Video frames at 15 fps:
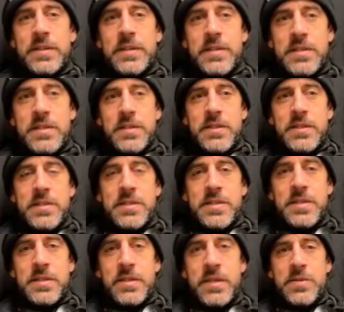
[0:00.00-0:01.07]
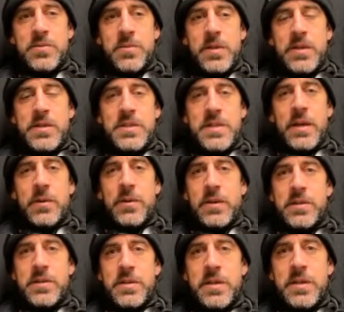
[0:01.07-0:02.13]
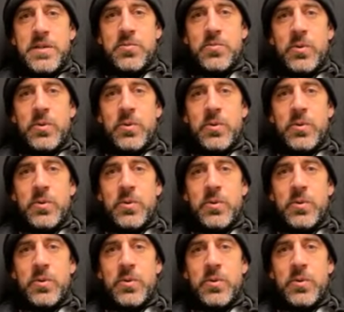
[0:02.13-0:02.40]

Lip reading: as he's really settled into his